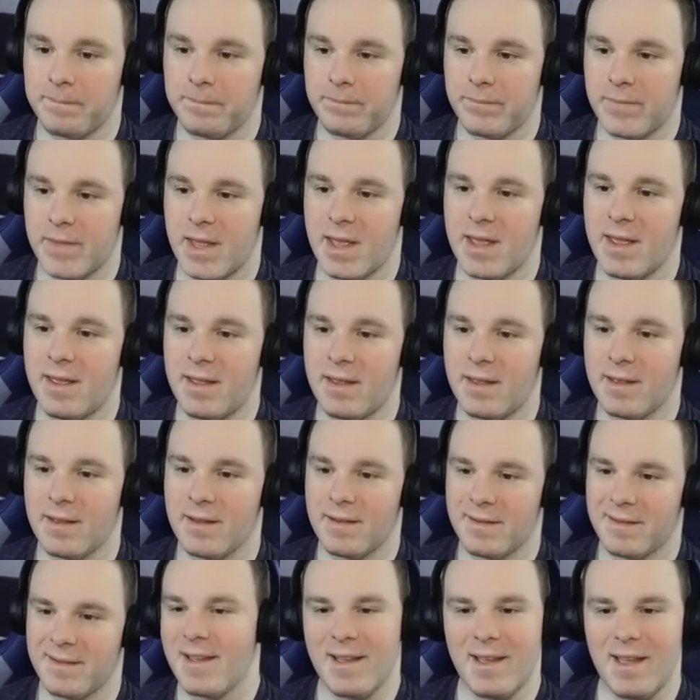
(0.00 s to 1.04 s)
Loads of food.
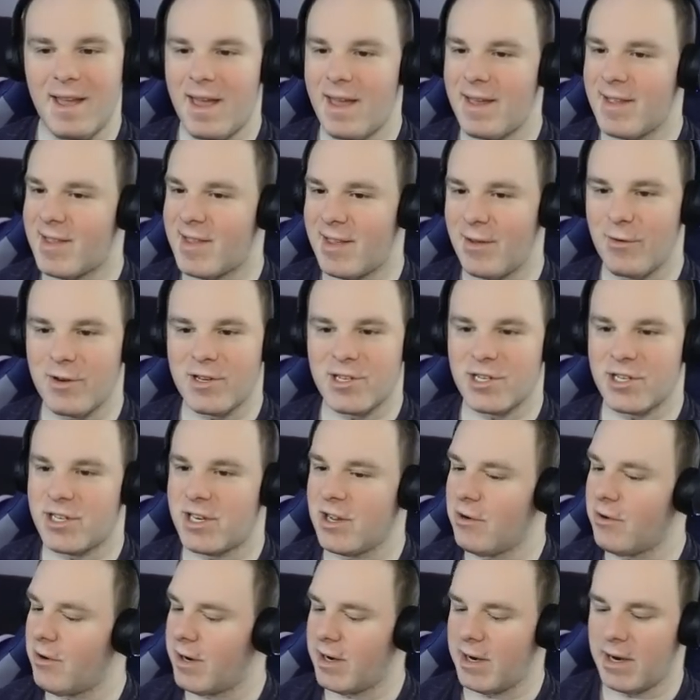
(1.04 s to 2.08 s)
I see what you're
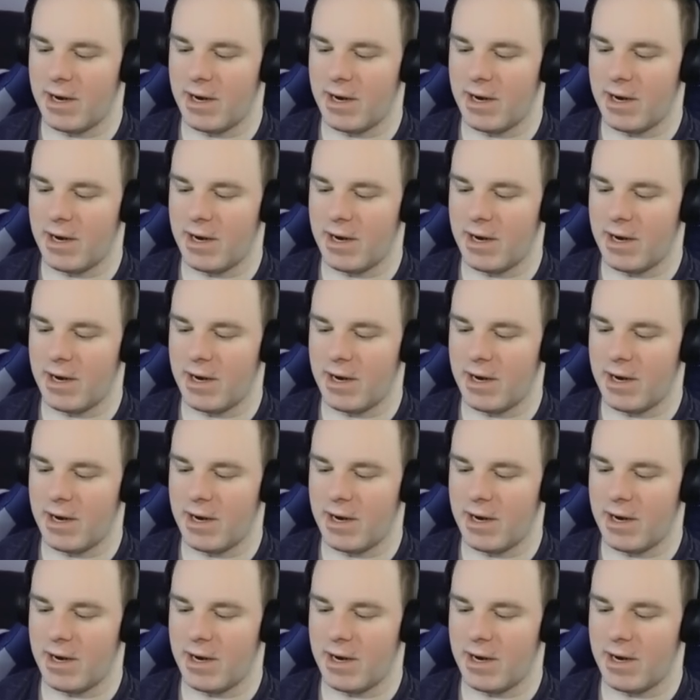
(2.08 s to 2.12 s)
doing